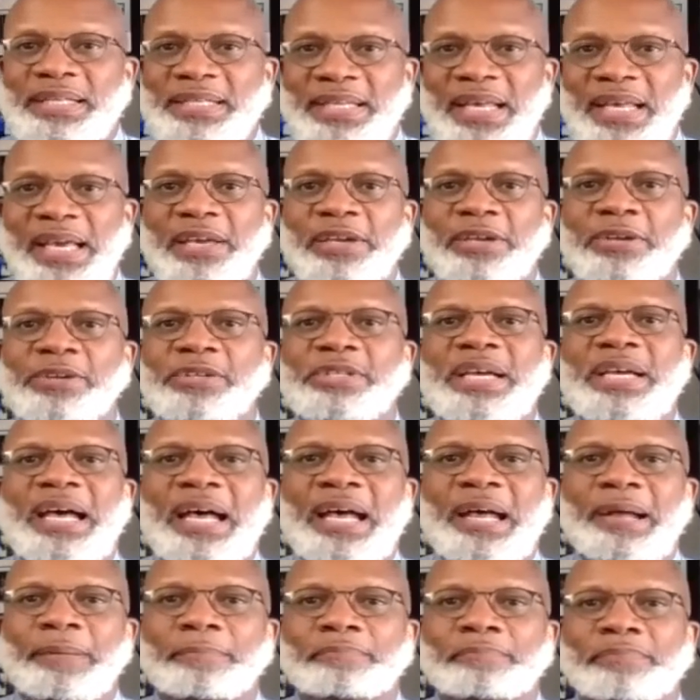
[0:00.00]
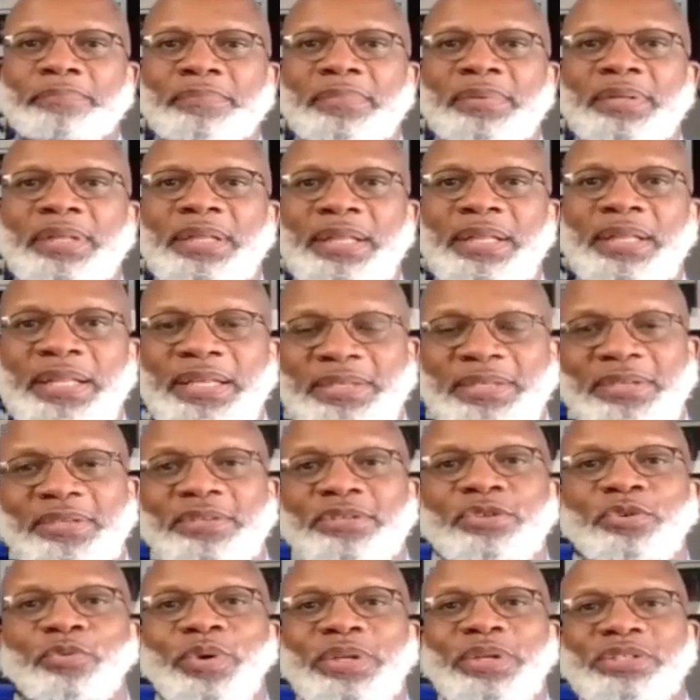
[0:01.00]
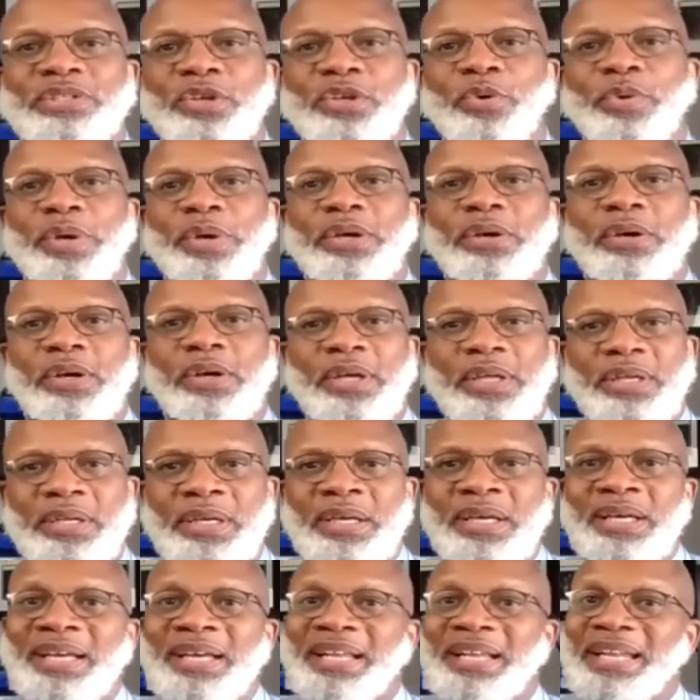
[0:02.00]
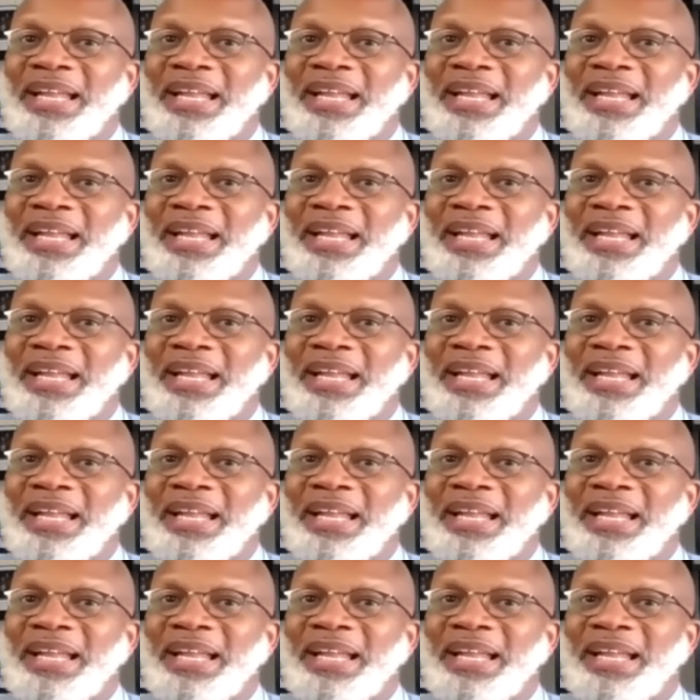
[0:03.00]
Take your time, listen to what's going on.